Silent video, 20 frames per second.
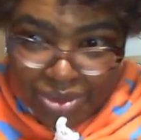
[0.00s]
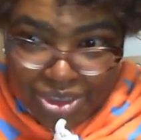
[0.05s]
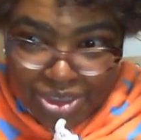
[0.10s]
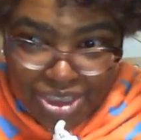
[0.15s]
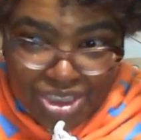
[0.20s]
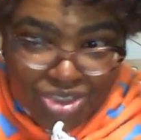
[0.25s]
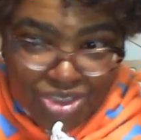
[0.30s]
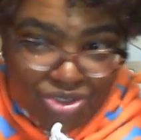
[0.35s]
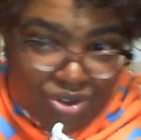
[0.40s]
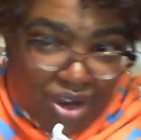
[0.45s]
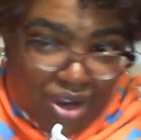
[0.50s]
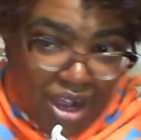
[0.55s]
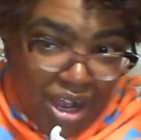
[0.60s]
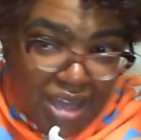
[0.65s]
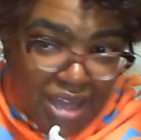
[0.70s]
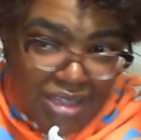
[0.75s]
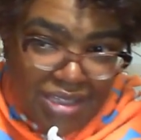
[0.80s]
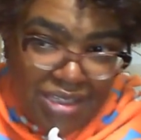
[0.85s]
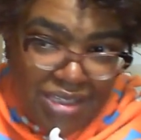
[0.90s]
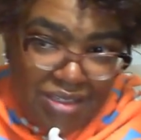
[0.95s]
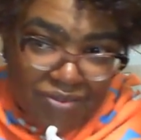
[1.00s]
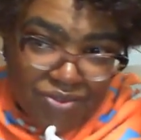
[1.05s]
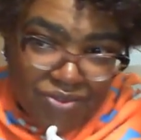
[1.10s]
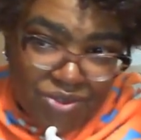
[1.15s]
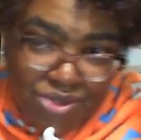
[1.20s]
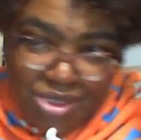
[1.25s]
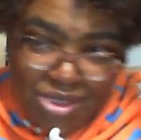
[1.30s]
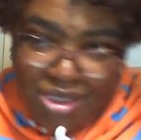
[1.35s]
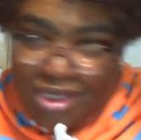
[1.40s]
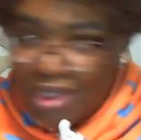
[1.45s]
she dries, if you
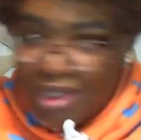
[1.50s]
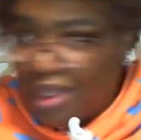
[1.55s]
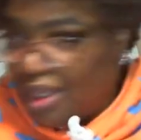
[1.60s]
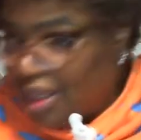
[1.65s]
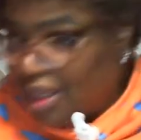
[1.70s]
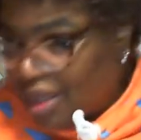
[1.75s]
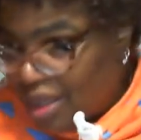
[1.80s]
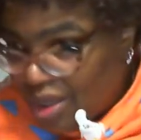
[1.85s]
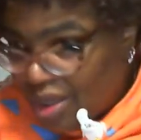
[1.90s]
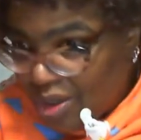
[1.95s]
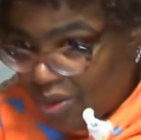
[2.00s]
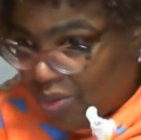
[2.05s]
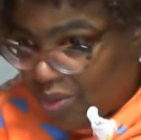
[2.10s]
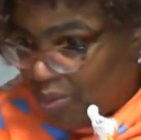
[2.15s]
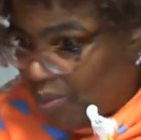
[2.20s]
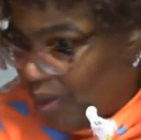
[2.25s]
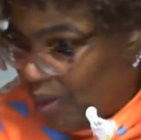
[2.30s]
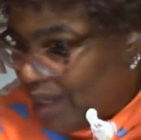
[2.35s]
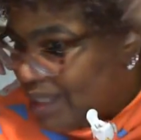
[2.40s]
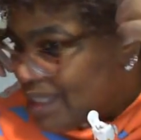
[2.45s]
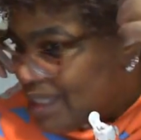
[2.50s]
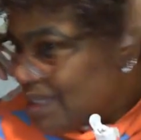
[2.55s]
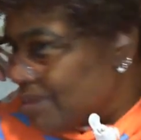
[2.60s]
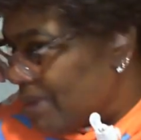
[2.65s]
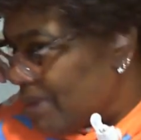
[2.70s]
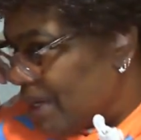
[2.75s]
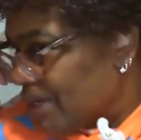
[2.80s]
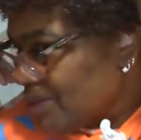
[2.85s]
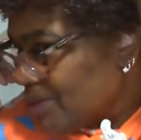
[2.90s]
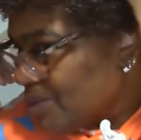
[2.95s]
see like white
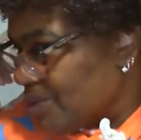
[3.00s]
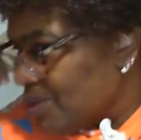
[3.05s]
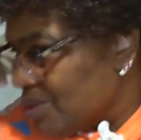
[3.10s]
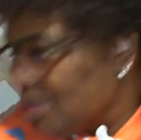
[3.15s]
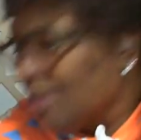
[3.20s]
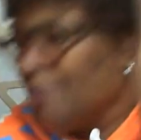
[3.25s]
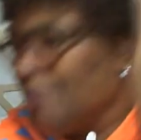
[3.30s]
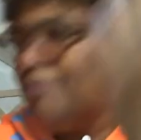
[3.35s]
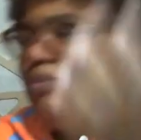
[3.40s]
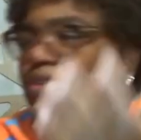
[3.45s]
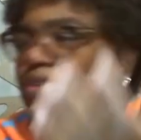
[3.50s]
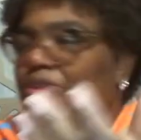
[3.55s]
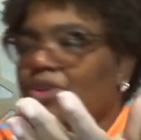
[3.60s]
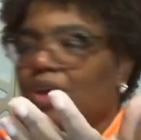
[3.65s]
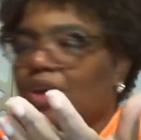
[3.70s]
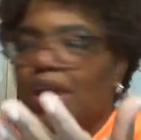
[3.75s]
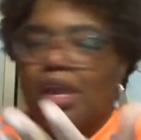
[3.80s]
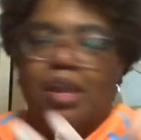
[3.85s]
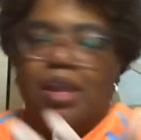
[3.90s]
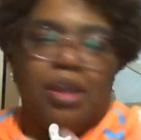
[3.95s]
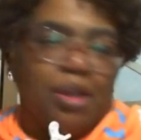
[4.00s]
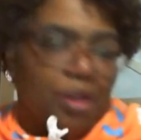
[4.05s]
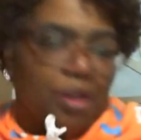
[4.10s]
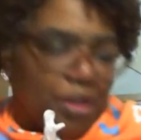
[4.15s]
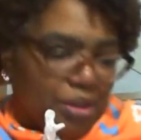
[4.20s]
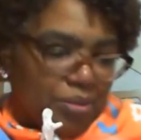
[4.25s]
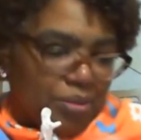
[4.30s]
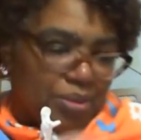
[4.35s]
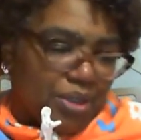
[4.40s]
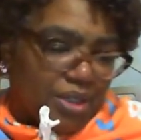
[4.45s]
specks or stuff in your hair
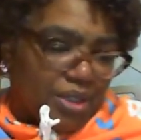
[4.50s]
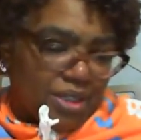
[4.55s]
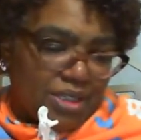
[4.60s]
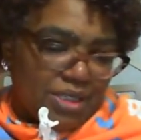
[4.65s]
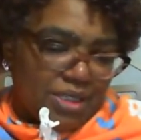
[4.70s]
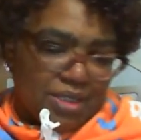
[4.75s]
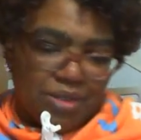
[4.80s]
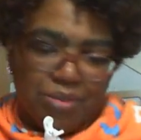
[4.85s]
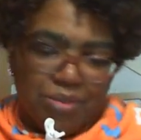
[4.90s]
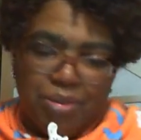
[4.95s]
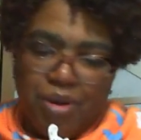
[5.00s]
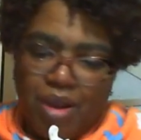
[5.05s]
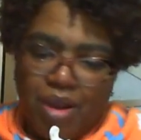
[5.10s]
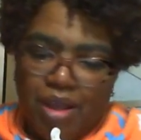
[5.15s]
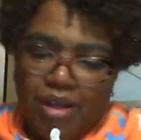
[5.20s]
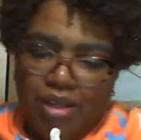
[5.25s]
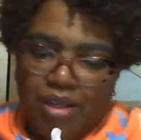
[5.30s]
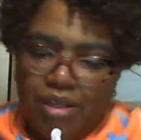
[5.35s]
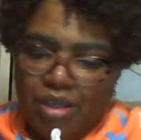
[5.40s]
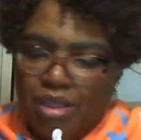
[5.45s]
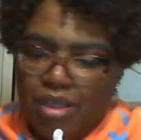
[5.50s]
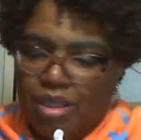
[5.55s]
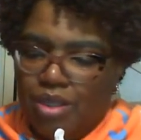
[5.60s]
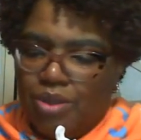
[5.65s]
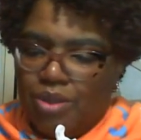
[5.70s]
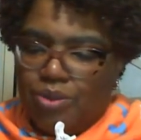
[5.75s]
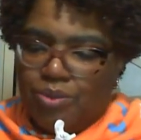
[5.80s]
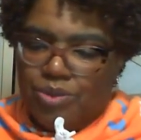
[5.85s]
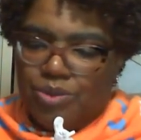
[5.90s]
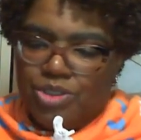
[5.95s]
because of the product,
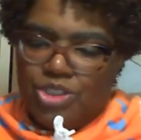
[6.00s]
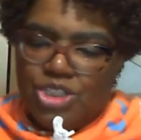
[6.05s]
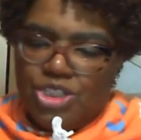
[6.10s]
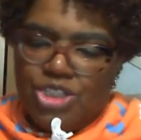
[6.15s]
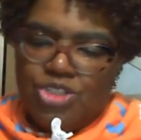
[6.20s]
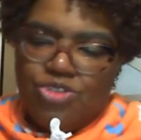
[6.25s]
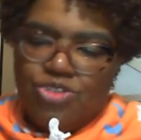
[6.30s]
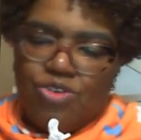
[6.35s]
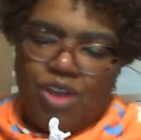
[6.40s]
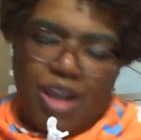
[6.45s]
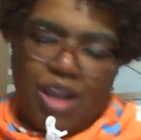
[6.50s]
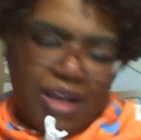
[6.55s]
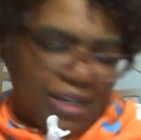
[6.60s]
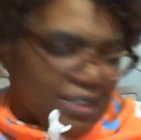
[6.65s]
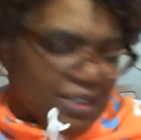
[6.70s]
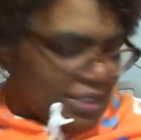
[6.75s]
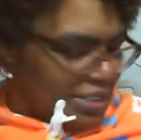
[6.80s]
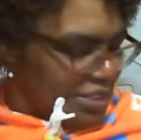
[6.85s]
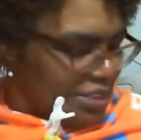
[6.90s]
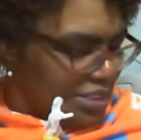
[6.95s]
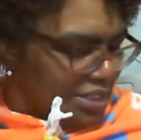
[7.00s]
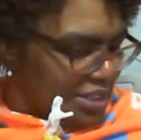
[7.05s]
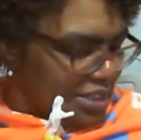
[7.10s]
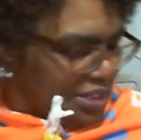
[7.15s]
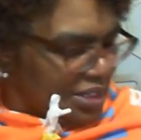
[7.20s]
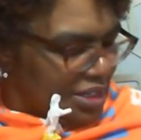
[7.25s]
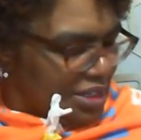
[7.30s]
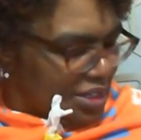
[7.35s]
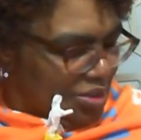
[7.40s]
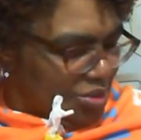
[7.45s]
when she dries,
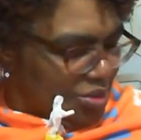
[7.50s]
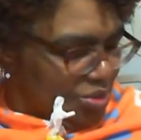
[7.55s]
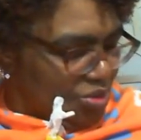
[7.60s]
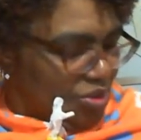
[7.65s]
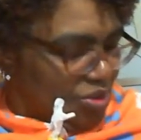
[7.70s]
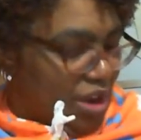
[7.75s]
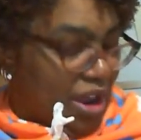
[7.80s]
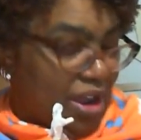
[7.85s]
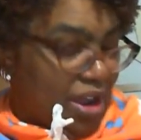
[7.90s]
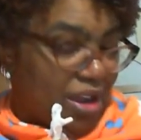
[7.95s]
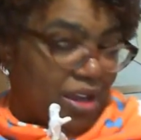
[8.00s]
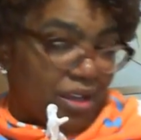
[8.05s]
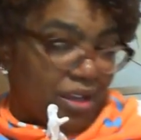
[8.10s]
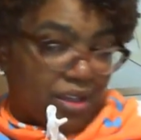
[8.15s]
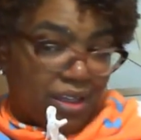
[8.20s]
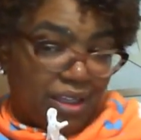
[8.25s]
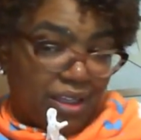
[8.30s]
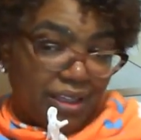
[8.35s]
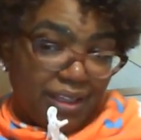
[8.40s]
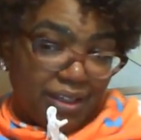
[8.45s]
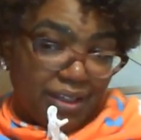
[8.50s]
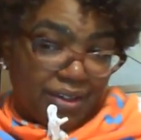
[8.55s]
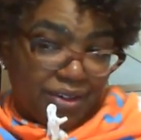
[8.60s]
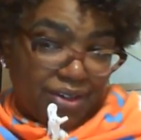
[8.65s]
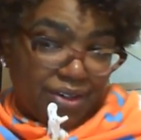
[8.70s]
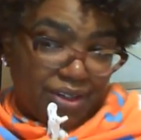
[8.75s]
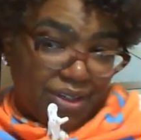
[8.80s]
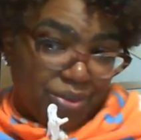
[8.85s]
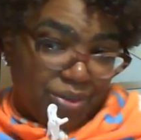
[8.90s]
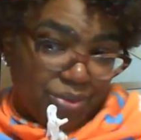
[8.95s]
it'll dry clear.
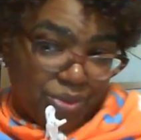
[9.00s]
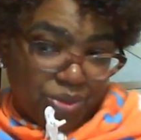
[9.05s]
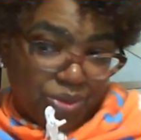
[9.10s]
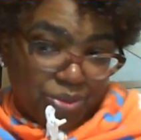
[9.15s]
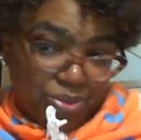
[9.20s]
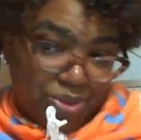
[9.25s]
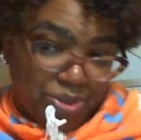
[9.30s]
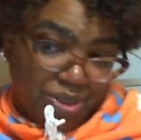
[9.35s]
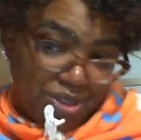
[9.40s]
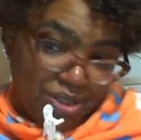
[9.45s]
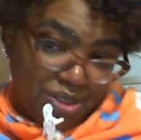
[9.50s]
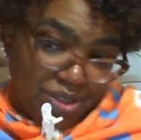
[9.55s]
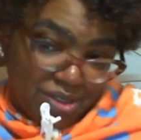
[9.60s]
It won't be,